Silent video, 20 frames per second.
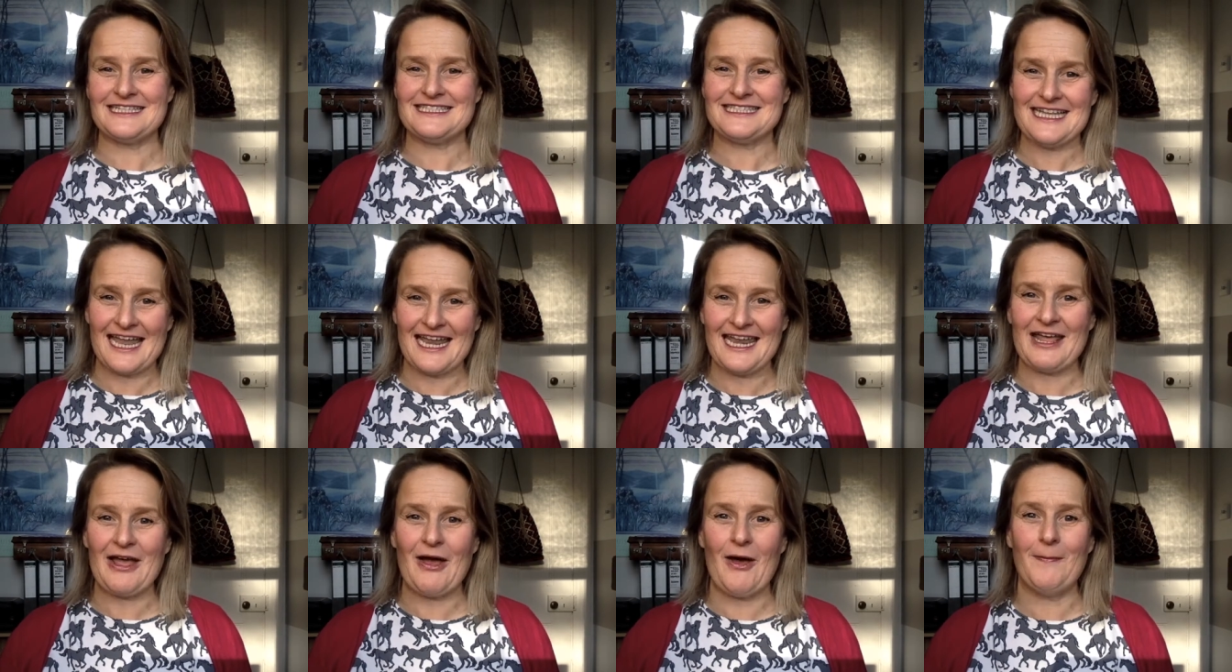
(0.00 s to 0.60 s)

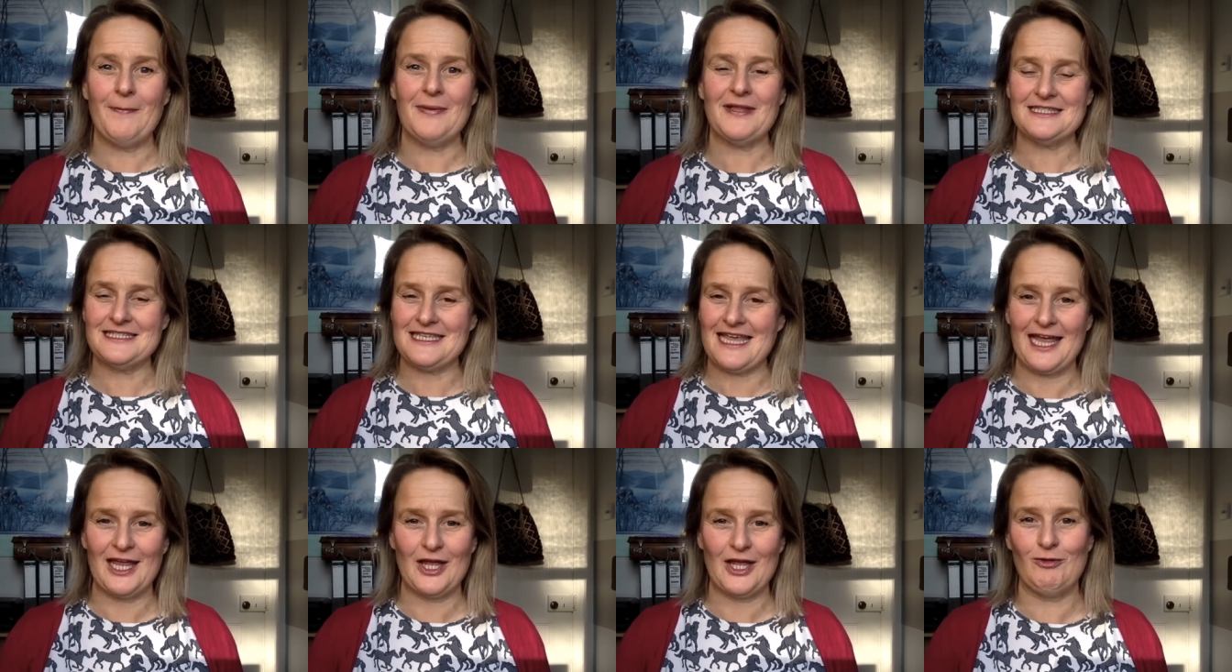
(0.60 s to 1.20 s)
Standing up and
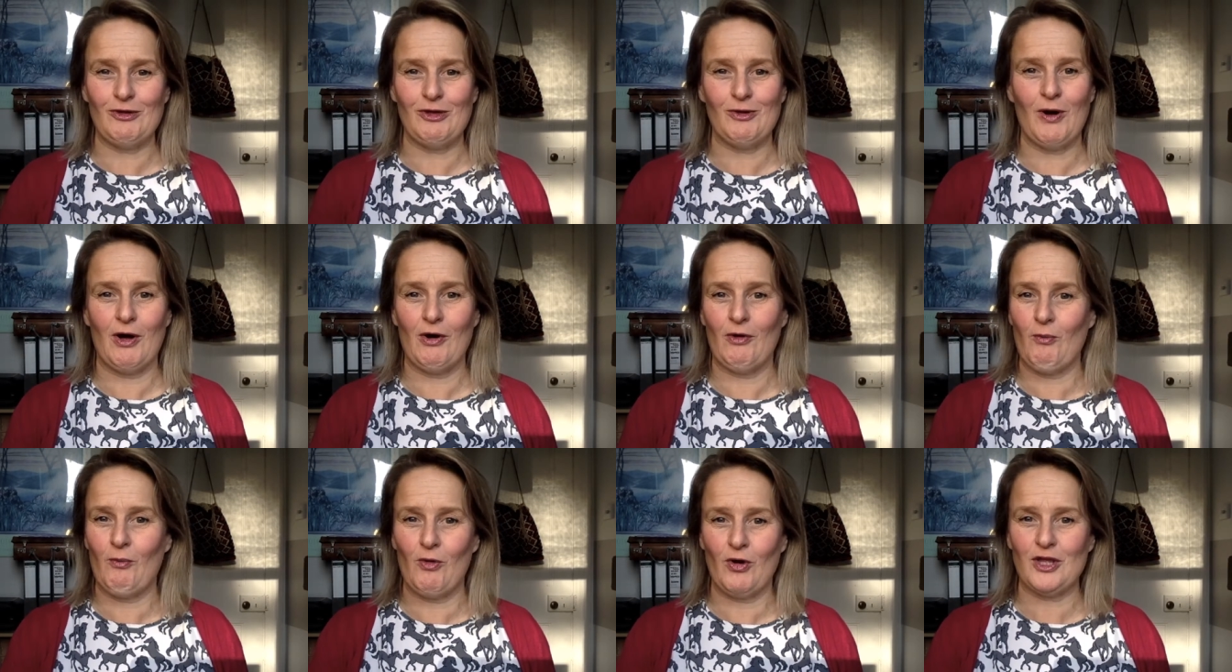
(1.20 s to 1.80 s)
saying who you
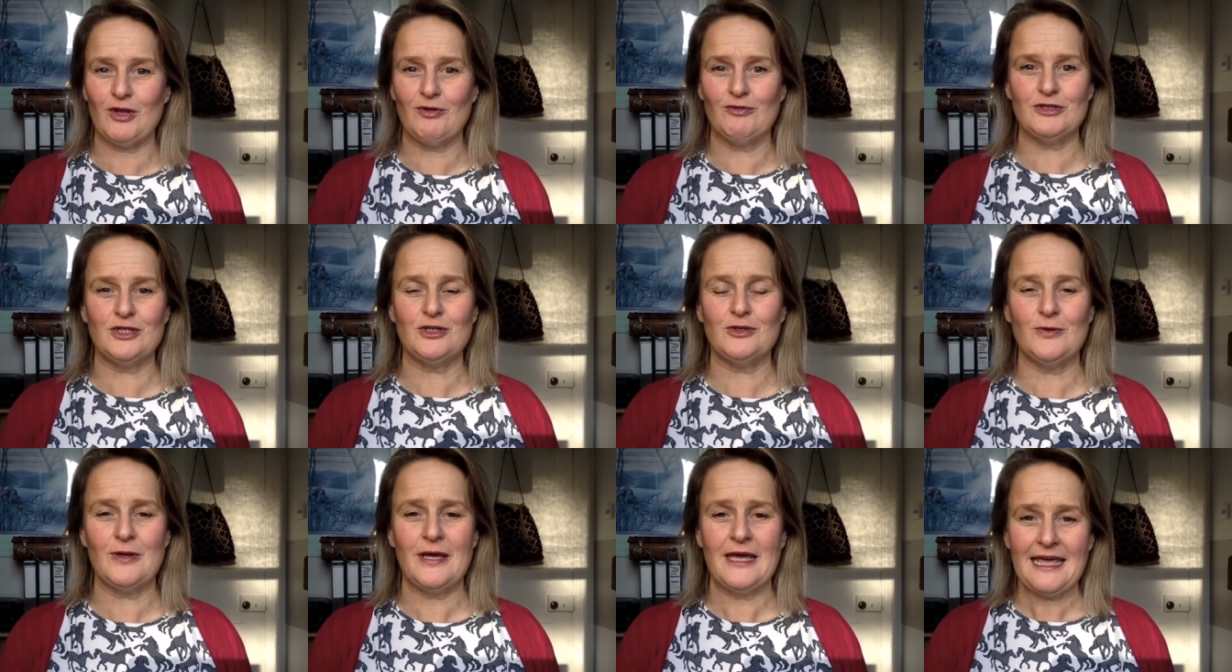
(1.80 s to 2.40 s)
are and what you
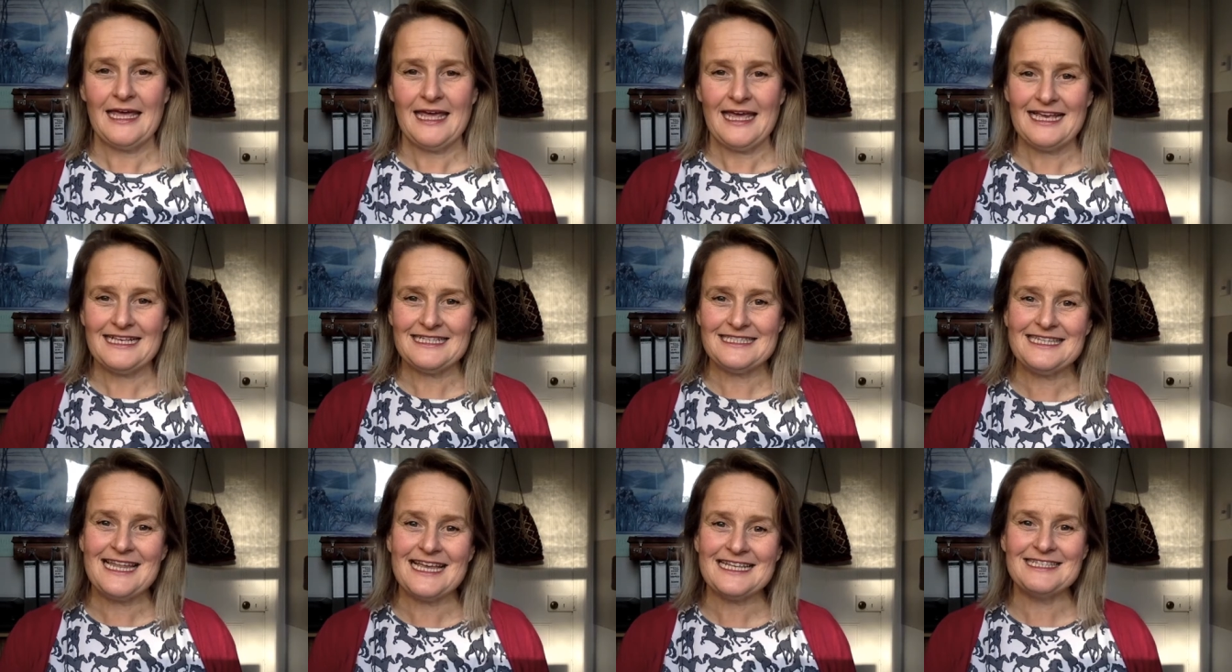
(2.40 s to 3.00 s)
do
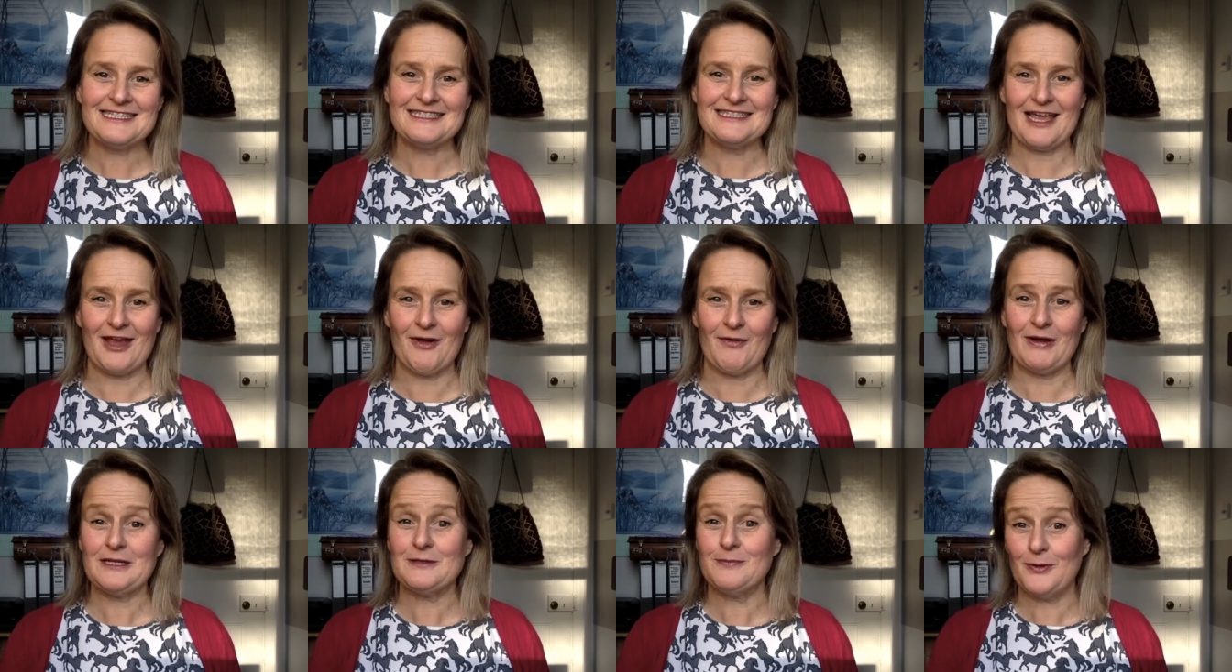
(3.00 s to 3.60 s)
is
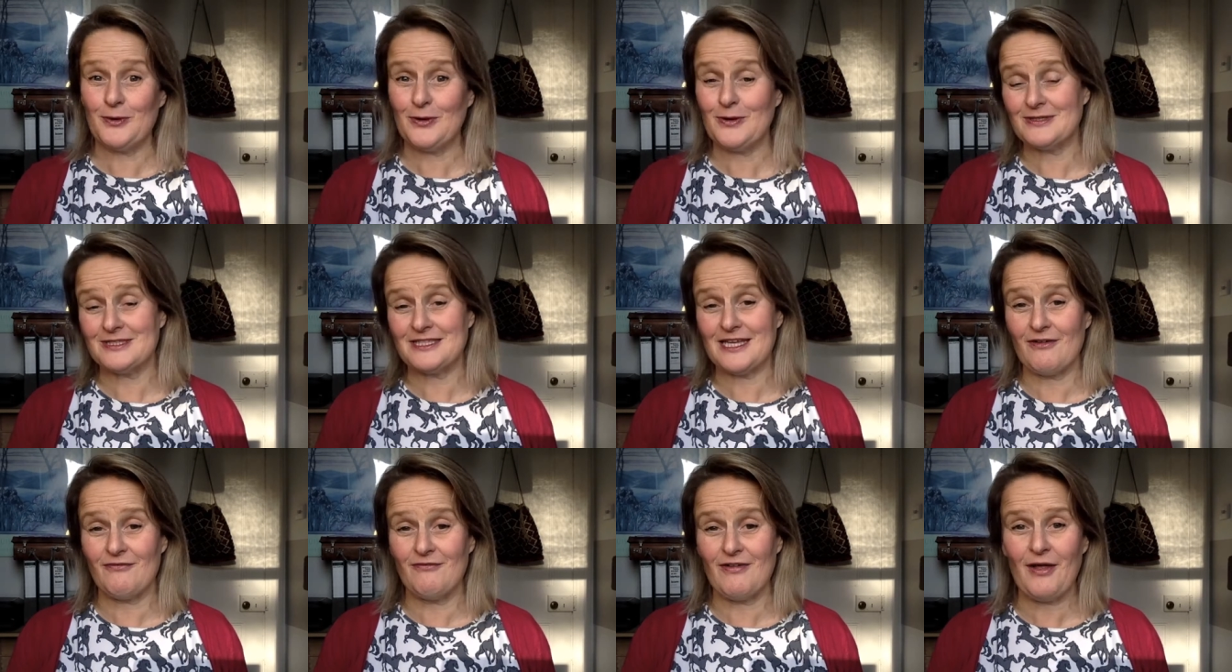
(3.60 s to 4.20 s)
necessary to put
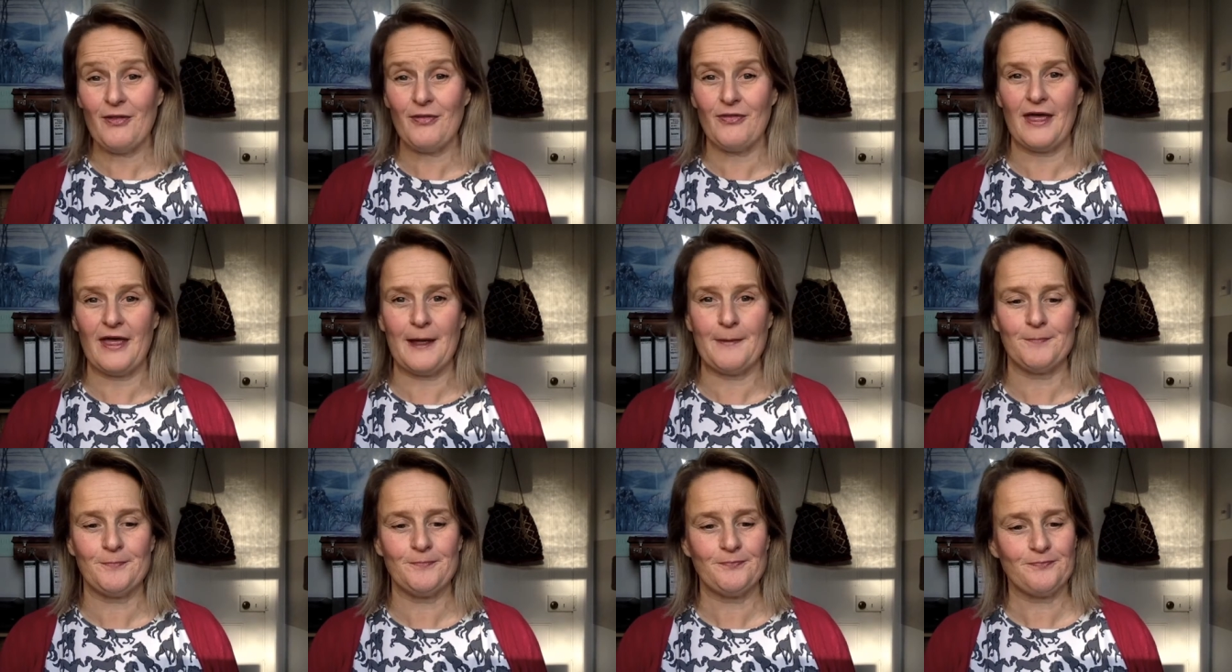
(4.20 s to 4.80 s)
yourself out there.